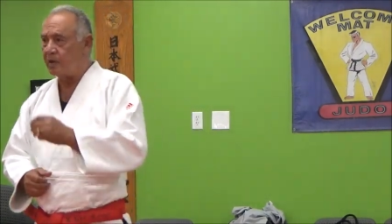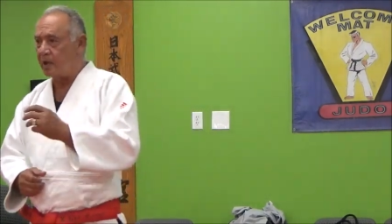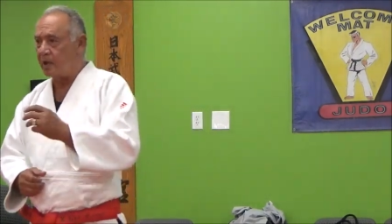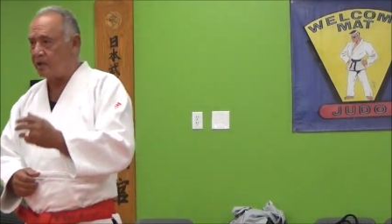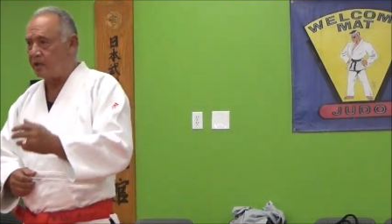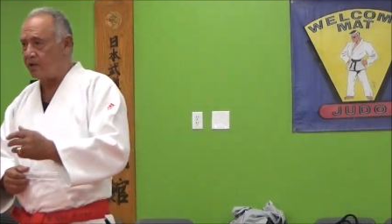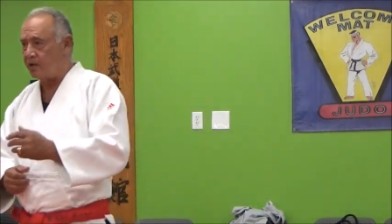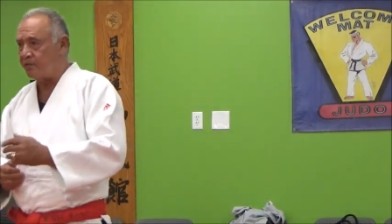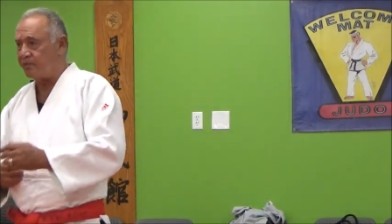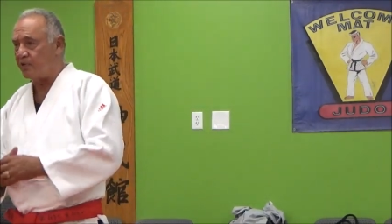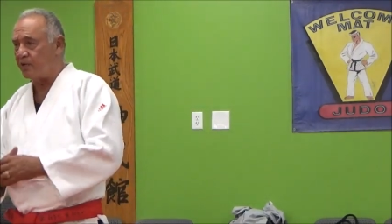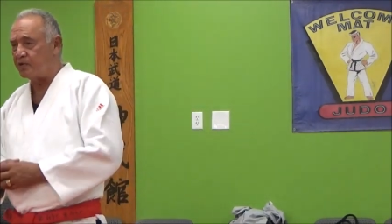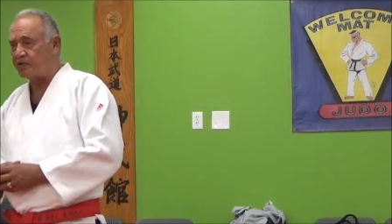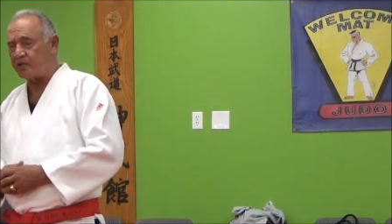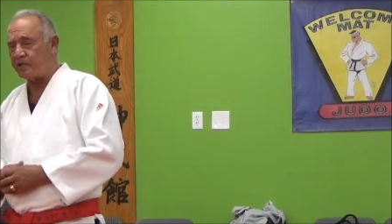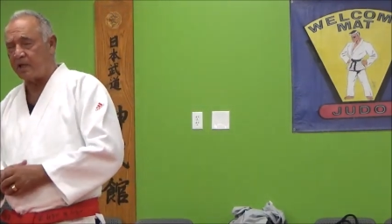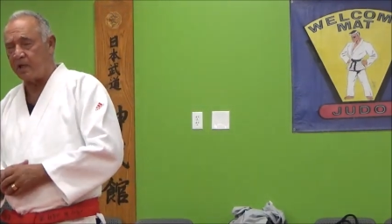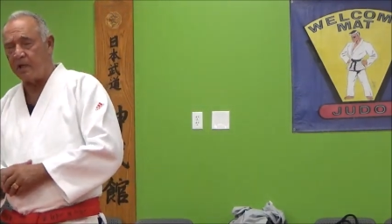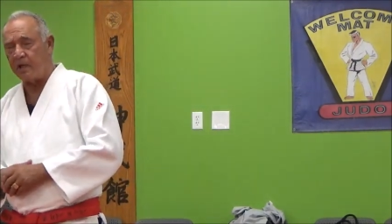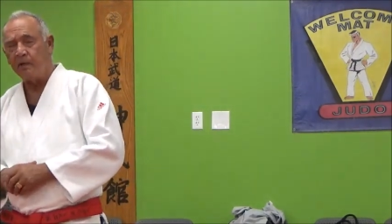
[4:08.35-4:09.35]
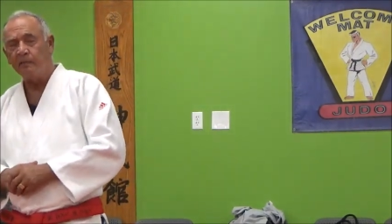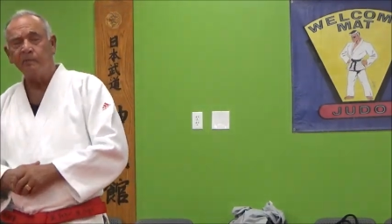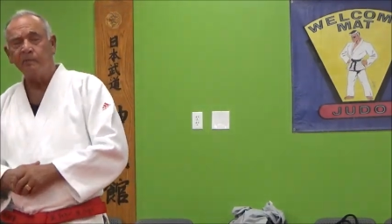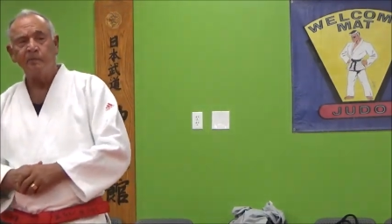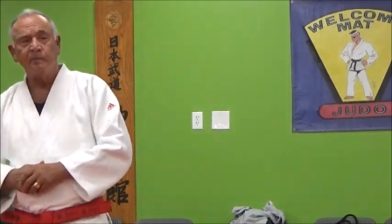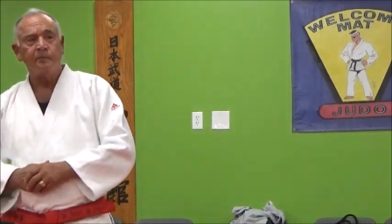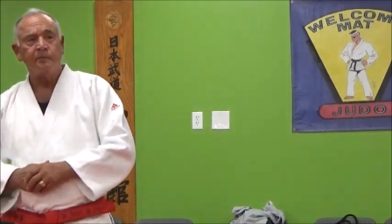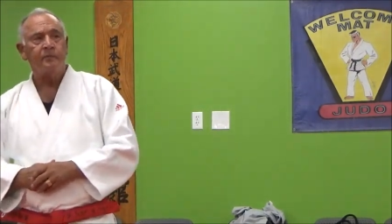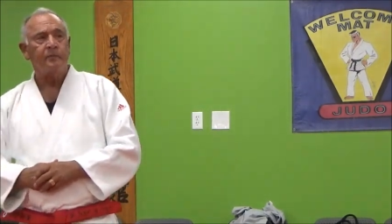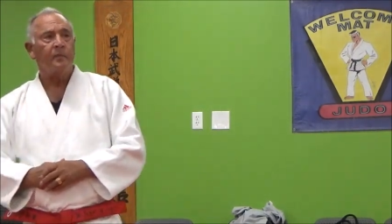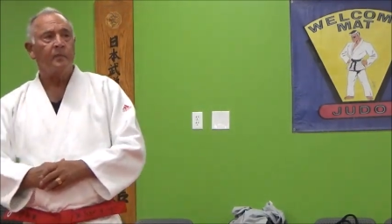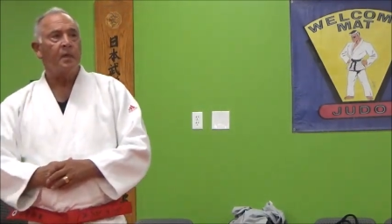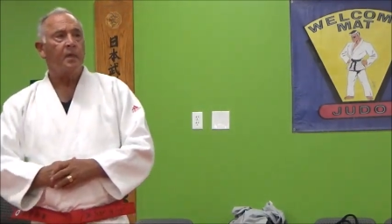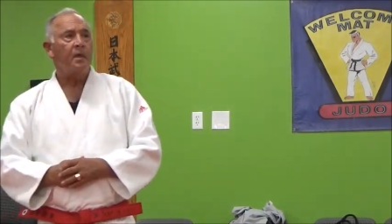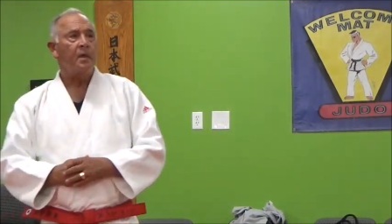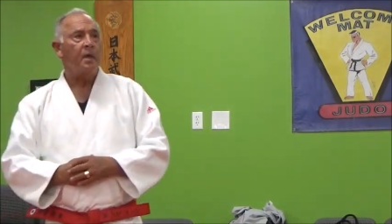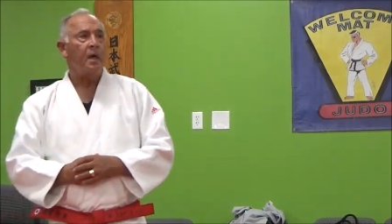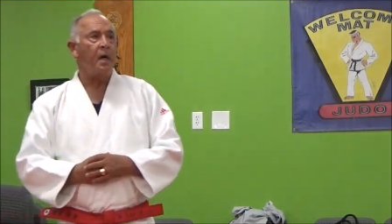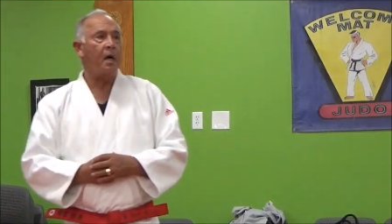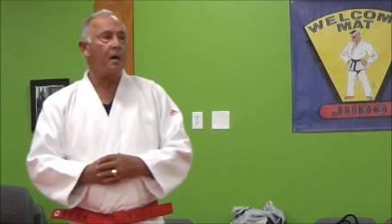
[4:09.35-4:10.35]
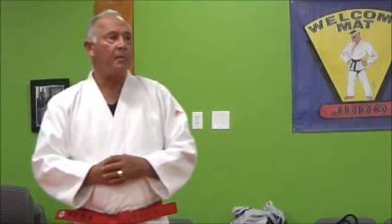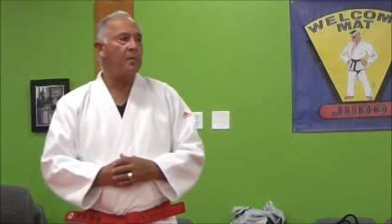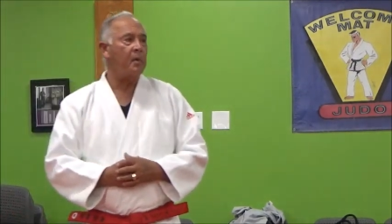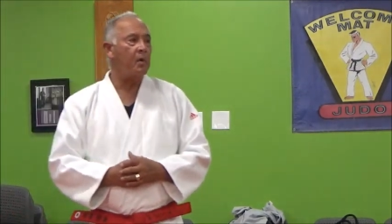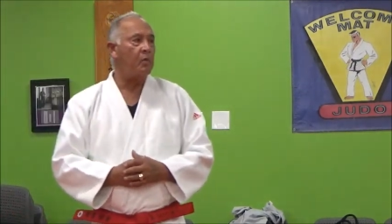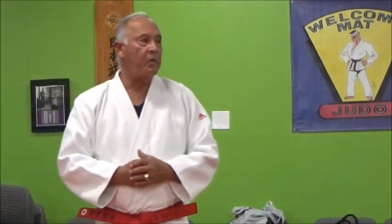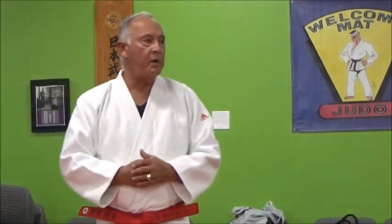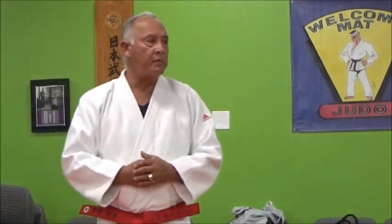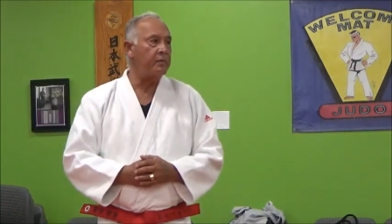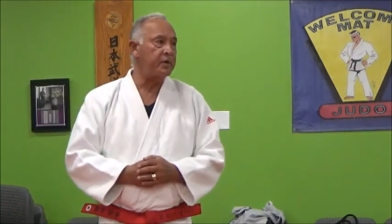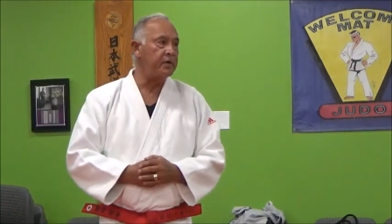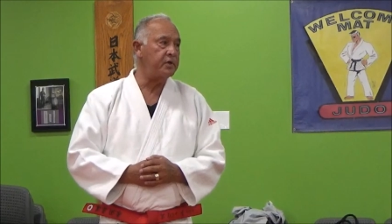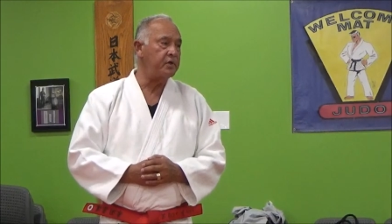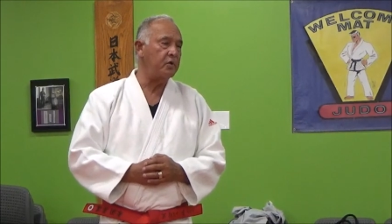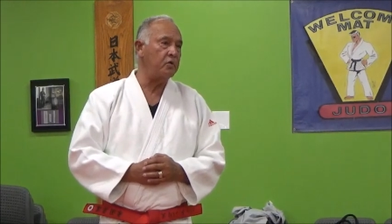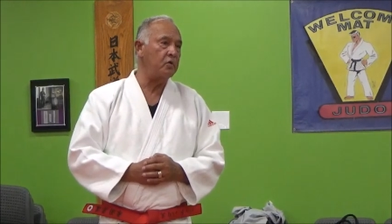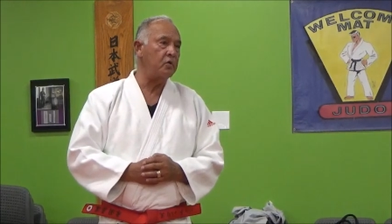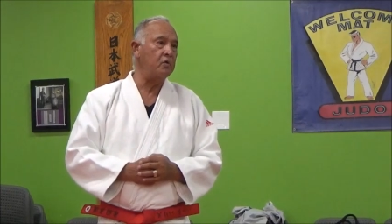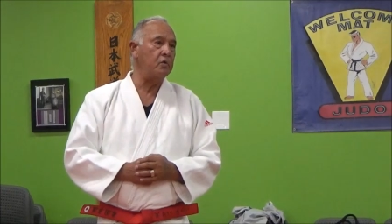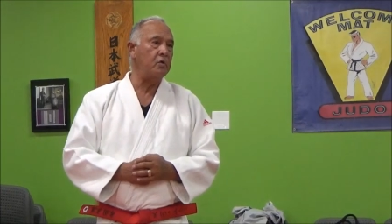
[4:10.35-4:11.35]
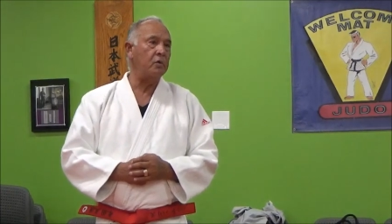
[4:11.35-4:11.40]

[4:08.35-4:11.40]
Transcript: university, we would do